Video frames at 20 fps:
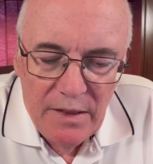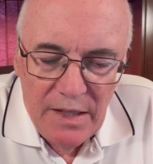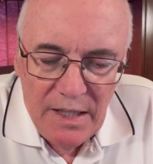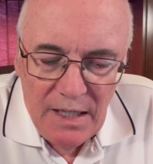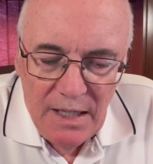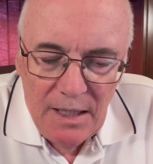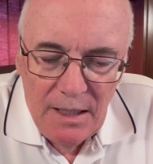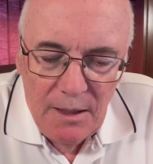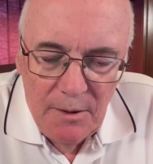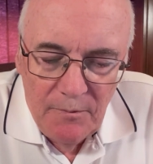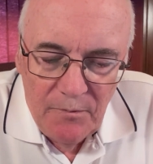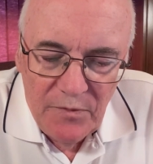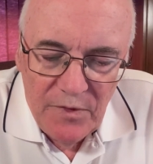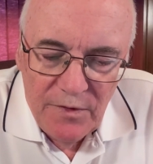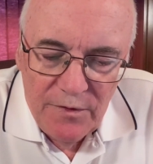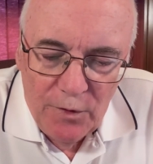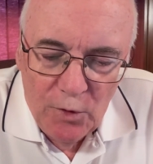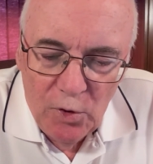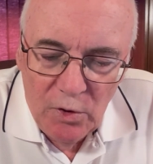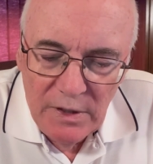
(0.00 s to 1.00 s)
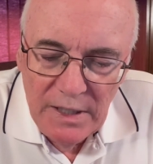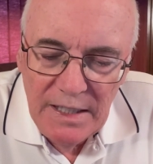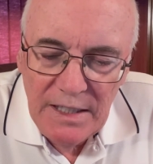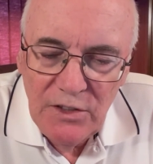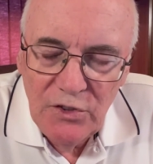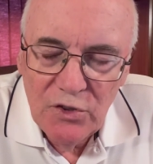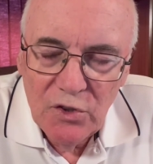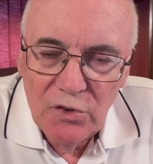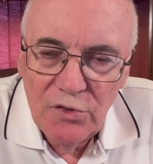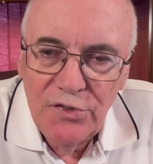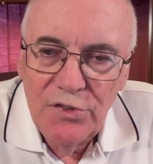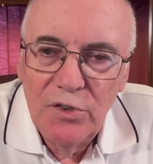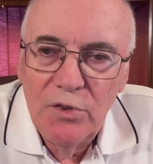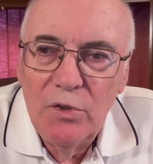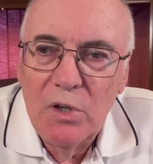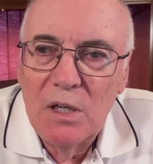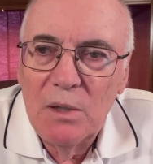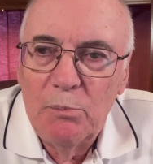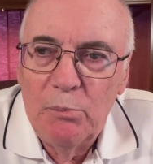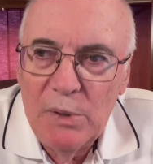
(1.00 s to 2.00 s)
The 4 angels who
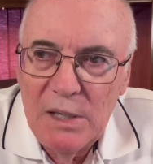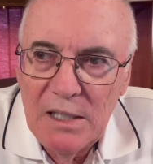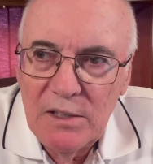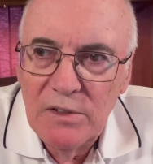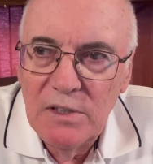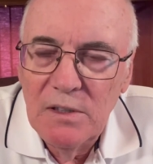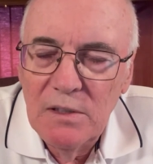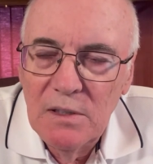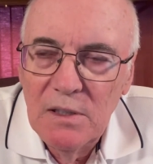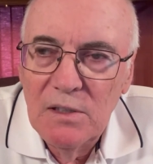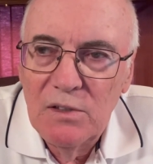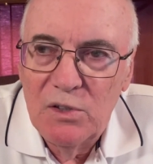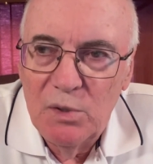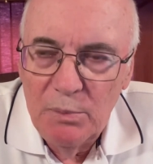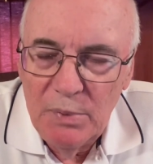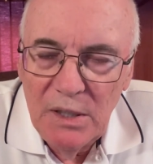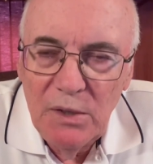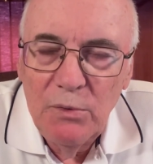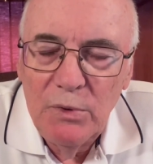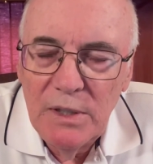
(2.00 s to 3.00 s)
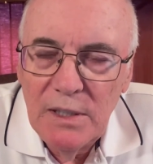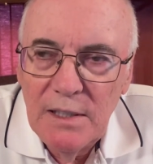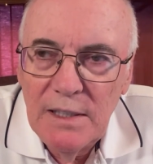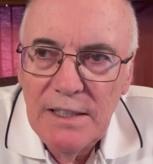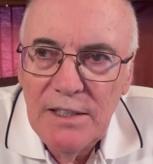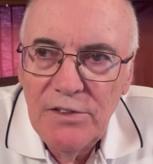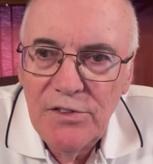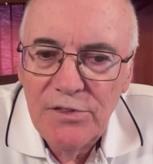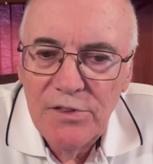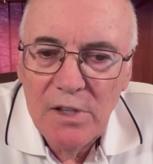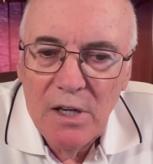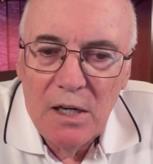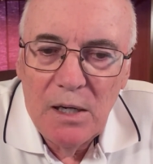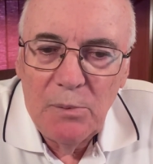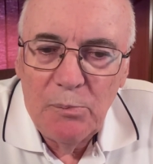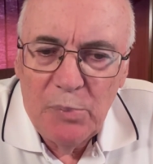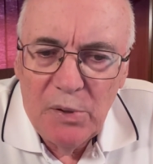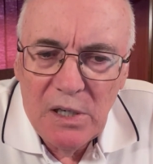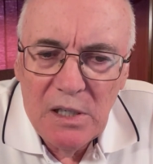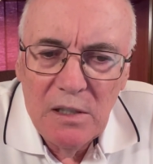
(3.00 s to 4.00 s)
are bound to be released are
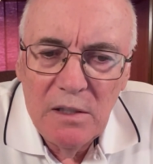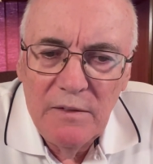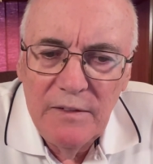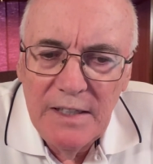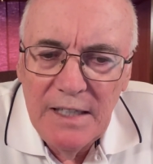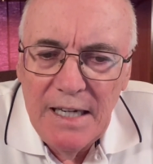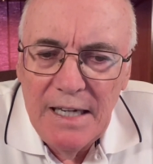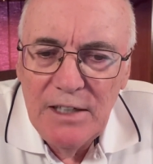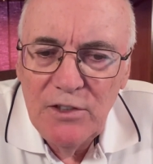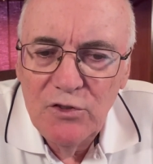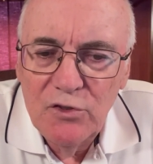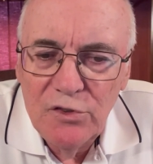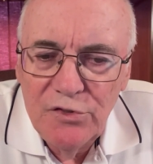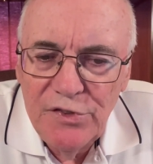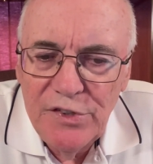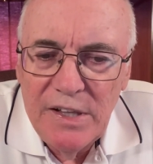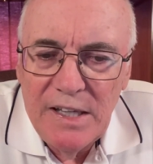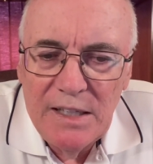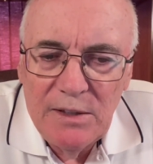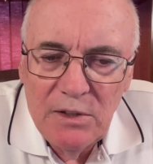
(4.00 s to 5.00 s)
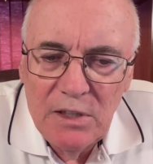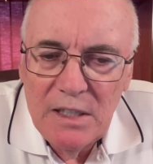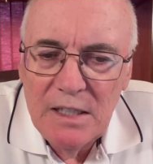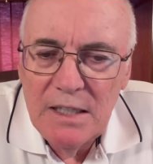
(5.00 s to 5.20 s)
part of the angels that